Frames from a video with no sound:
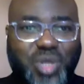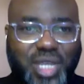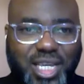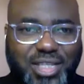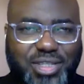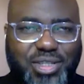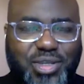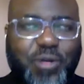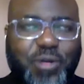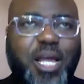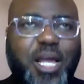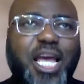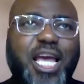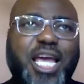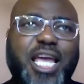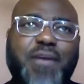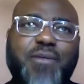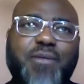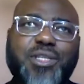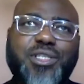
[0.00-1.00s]
took it. So
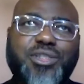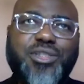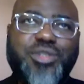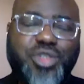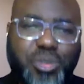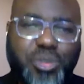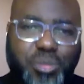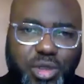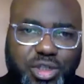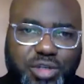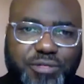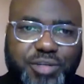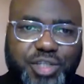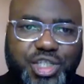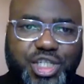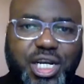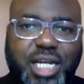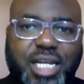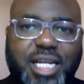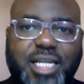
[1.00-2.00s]
it wasn't so much of
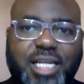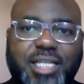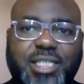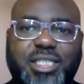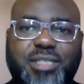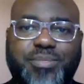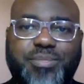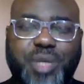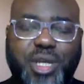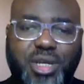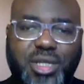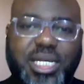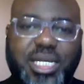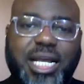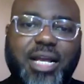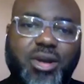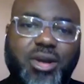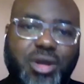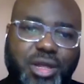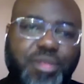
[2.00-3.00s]
a challenge because
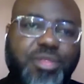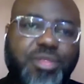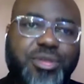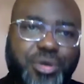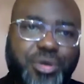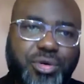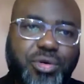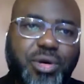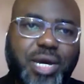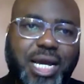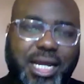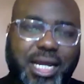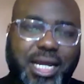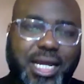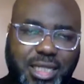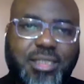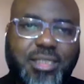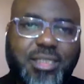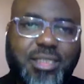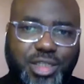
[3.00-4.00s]
I got in through
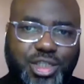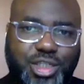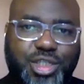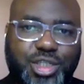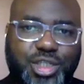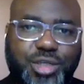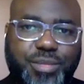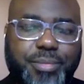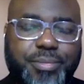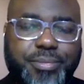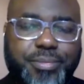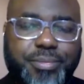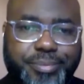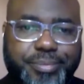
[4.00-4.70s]
an internship.